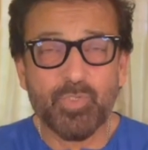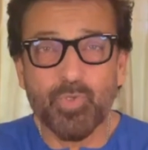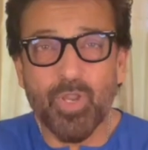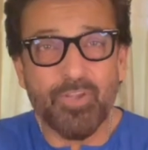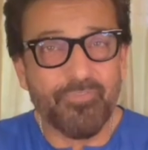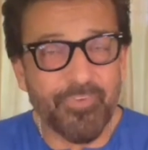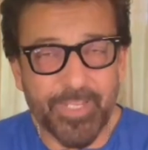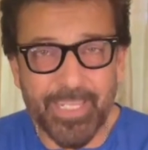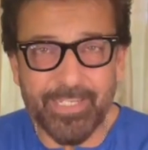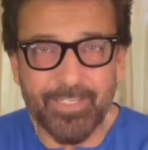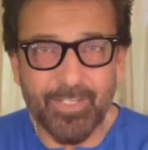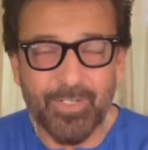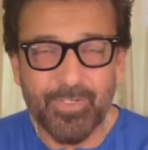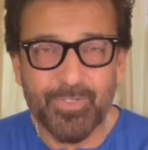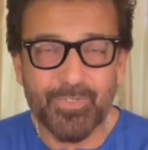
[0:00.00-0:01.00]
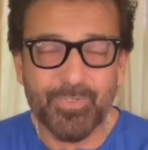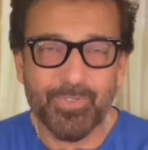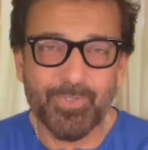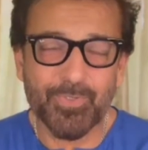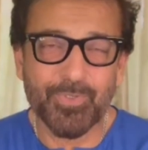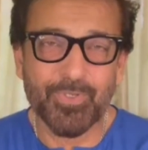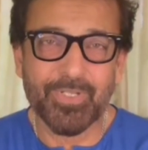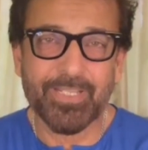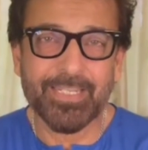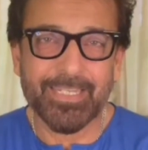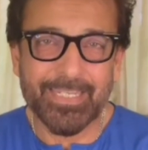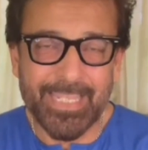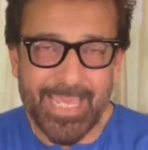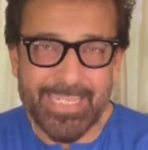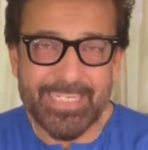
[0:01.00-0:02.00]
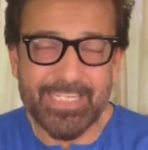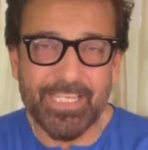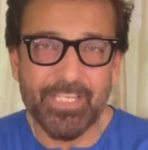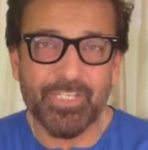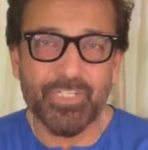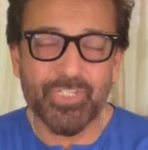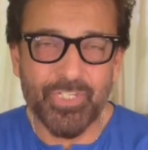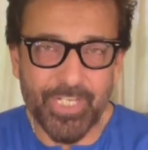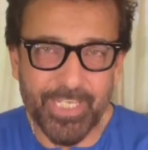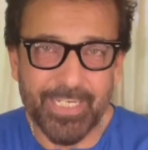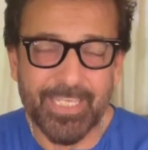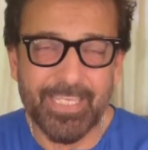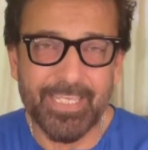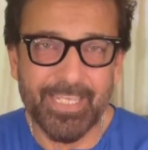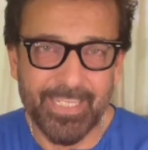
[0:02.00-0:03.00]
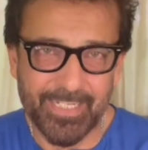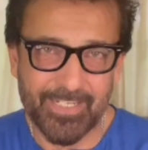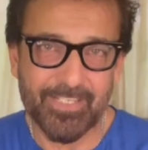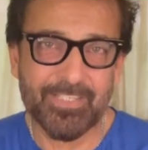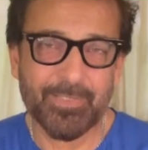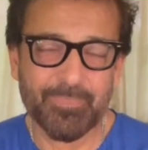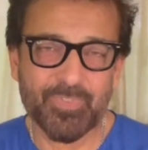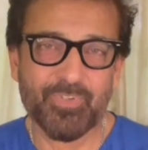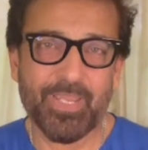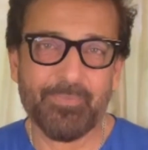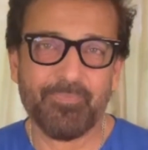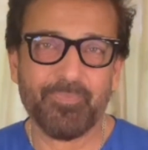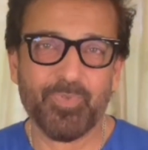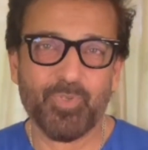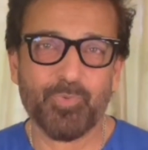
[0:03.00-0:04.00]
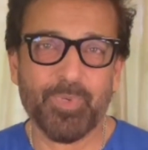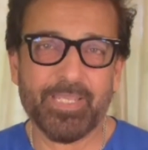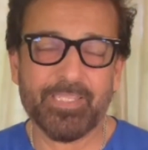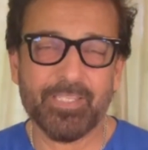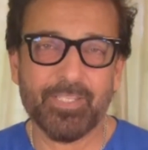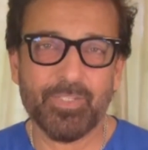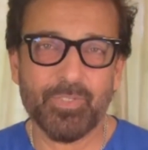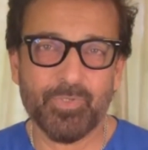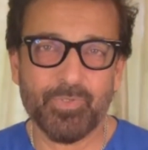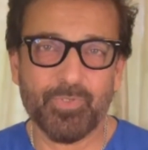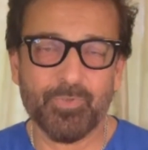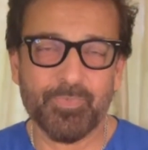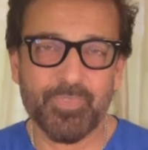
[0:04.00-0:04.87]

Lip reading: do not forget to like, share and subscribe to my YouTube